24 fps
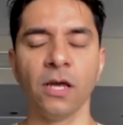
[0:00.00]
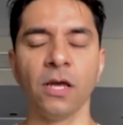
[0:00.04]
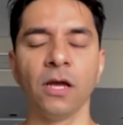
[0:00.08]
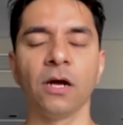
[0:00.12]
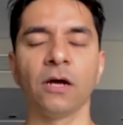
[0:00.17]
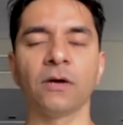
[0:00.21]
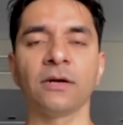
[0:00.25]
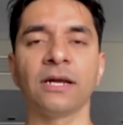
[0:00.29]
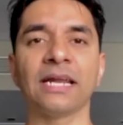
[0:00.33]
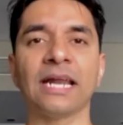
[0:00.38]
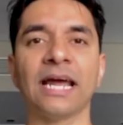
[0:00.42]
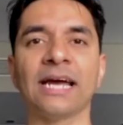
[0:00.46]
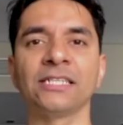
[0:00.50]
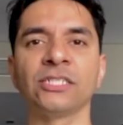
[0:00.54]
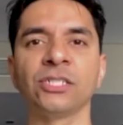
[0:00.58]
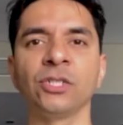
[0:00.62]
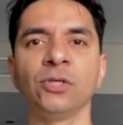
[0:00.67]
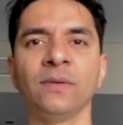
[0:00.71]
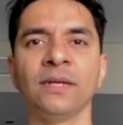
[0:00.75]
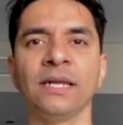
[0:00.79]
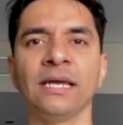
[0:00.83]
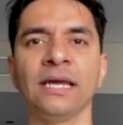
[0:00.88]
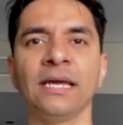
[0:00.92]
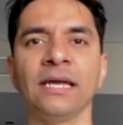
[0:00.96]
All right, as you
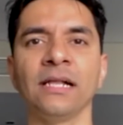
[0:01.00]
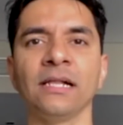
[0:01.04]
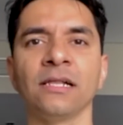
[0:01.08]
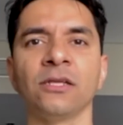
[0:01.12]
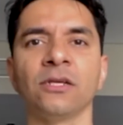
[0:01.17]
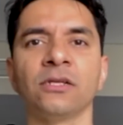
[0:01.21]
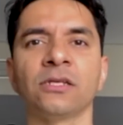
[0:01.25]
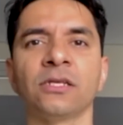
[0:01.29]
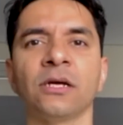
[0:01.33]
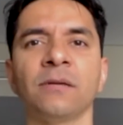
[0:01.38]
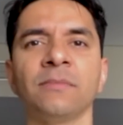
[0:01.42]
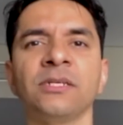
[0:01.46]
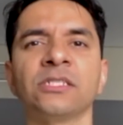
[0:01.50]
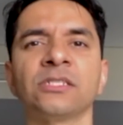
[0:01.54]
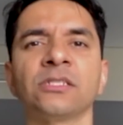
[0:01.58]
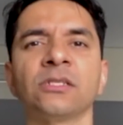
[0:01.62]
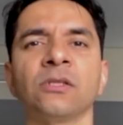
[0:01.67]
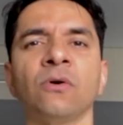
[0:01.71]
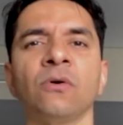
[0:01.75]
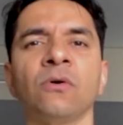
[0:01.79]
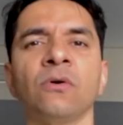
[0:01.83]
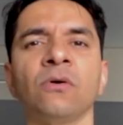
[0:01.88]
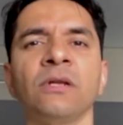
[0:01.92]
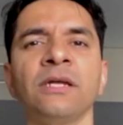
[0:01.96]
inhale, your tummy
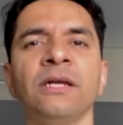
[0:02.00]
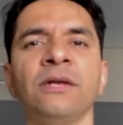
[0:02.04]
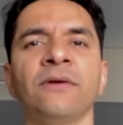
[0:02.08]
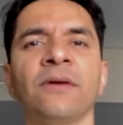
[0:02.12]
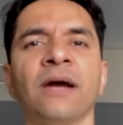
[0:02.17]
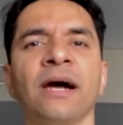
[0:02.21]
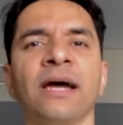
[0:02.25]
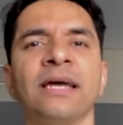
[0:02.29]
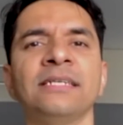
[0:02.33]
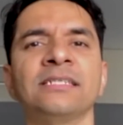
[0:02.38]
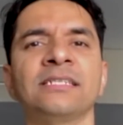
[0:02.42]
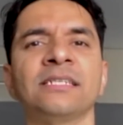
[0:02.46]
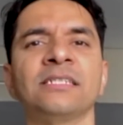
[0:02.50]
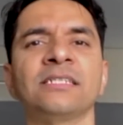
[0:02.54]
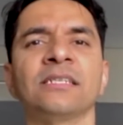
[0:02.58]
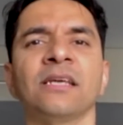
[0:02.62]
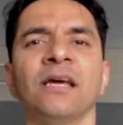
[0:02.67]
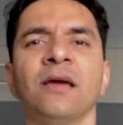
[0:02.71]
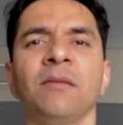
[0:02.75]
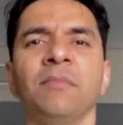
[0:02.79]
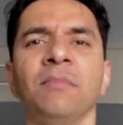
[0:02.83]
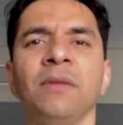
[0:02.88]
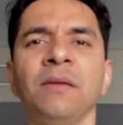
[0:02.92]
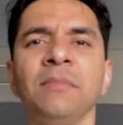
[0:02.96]
slowly rises.
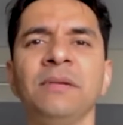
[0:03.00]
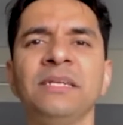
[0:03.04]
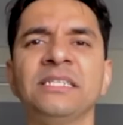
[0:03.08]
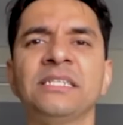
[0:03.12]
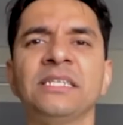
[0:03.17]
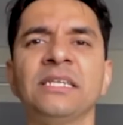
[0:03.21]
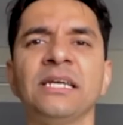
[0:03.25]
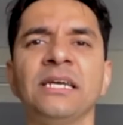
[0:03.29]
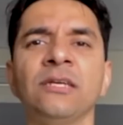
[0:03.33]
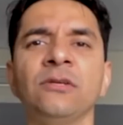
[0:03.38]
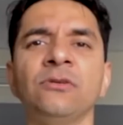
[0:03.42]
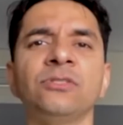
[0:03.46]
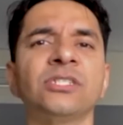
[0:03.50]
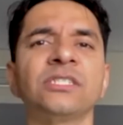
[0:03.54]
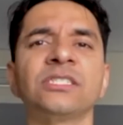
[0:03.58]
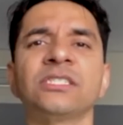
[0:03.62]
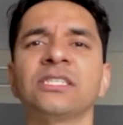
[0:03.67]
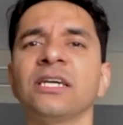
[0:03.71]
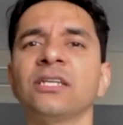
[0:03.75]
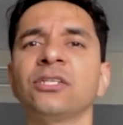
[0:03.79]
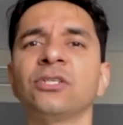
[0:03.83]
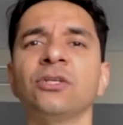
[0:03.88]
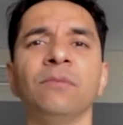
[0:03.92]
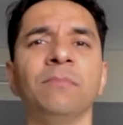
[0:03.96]
Maybe today you just
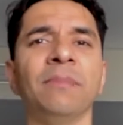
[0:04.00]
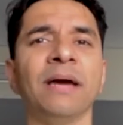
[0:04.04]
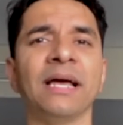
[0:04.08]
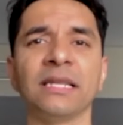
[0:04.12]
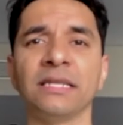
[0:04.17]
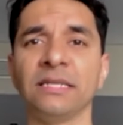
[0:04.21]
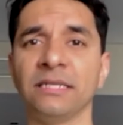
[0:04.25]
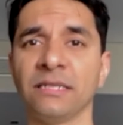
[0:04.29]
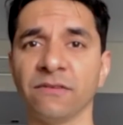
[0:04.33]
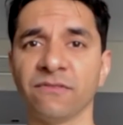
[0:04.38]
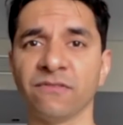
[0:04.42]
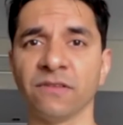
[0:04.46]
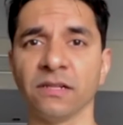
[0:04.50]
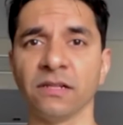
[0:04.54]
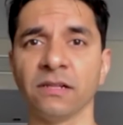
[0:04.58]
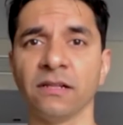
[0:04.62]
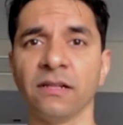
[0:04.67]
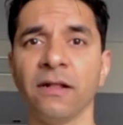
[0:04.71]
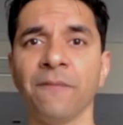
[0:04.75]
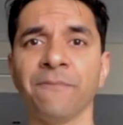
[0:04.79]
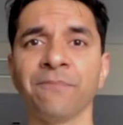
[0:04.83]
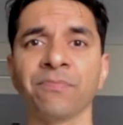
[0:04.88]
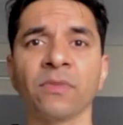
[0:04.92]
get your belly to fill.